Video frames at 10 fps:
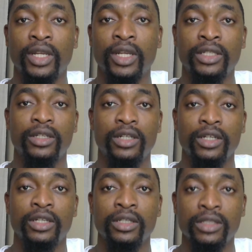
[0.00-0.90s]
that
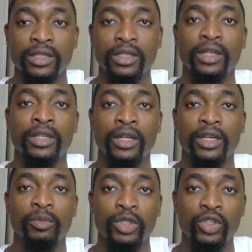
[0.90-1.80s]
trading is a skill that can
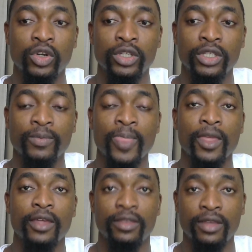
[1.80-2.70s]
be taught.
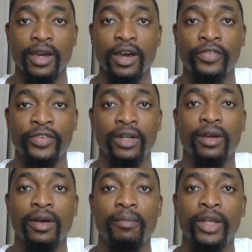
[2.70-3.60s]
Thereafter,
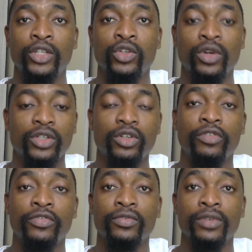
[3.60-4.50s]
majority of
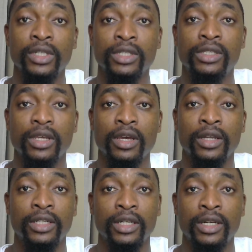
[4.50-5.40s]
these uh,
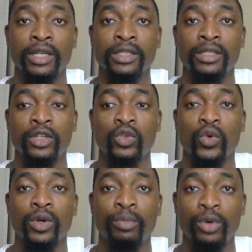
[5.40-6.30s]
traders that
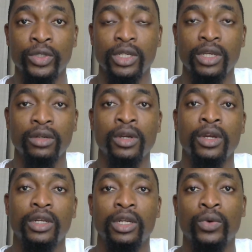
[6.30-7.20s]
were brought in,
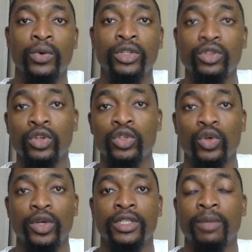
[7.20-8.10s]
they went on to
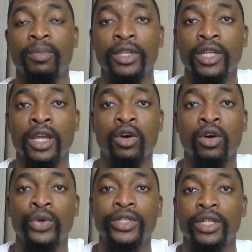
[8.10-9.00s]
establish their
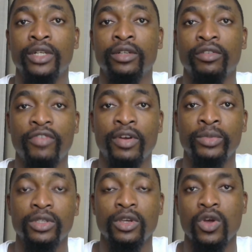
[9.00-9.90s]
own trading
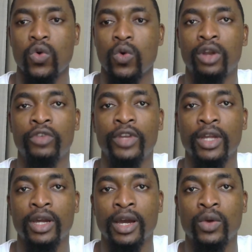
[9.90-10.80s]
firms. One of the
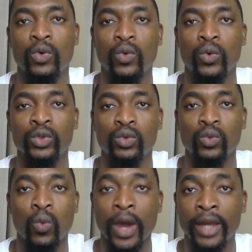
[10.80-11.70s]
guy who's
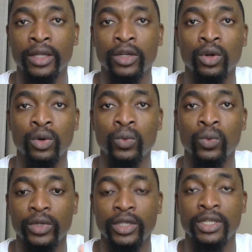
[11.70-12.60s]
widely known,
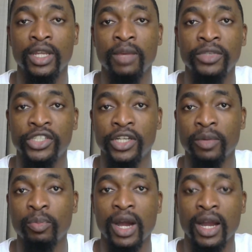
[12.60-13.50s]
his name is Jerry
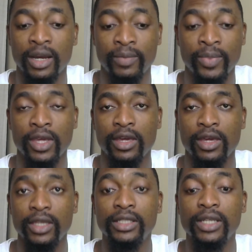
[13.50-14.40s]
Parker.
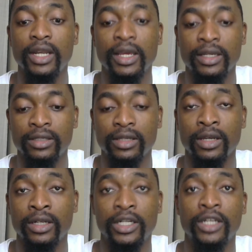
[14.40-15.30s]
He still has a
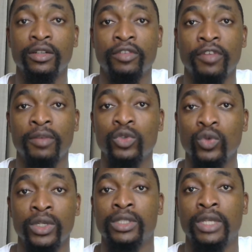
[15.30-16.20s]
trading firm to
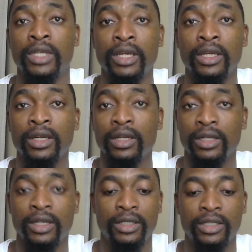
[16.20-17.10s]
this day.
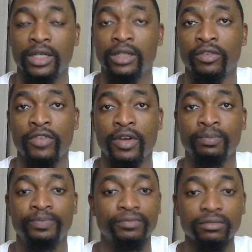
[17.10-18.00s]
The trading
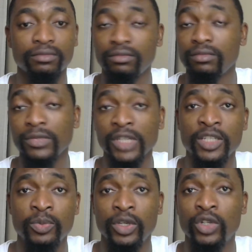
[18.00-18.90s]
firm has
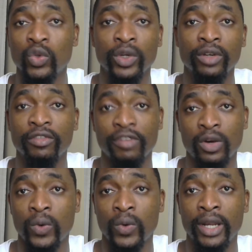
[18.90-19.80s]
been doing very
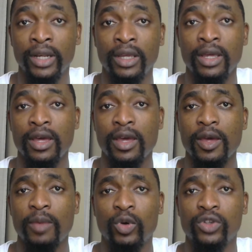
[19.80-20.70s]
well
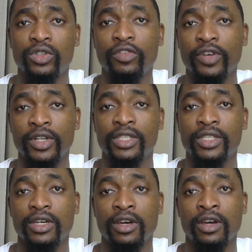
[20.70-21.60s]
because of risk
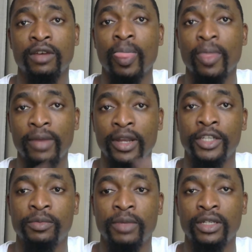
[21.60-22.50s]
uh,
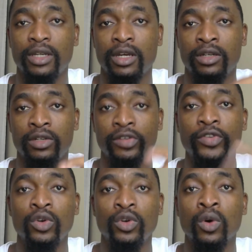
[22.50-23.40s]
management, and if
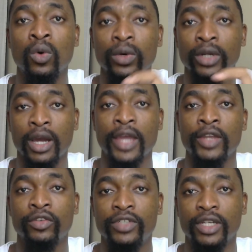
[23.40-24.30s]
you know the kind
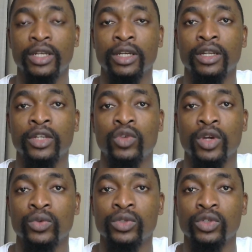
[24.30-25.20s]
of technique that you are
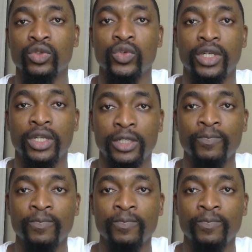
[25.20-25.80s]
using to trade.